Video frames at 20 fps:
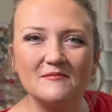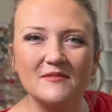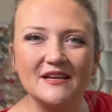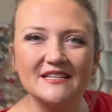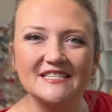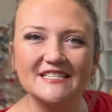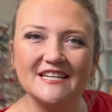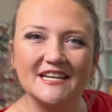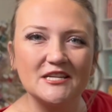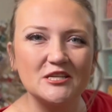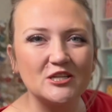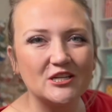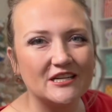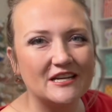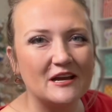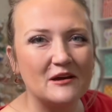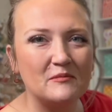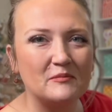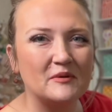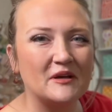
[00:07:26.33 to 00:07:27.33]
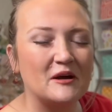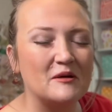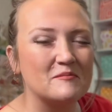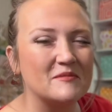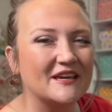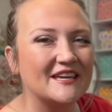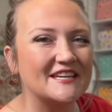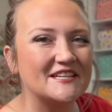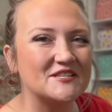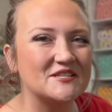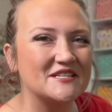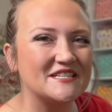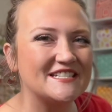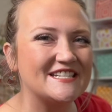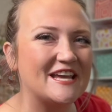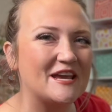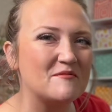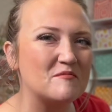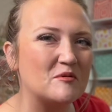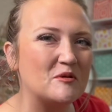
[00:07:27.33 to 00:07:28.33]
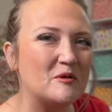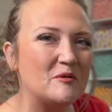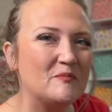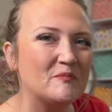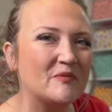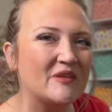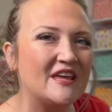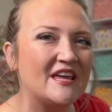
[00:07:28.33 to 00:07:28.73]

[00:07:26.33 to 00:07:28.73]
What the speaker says: station up on my kitchen table,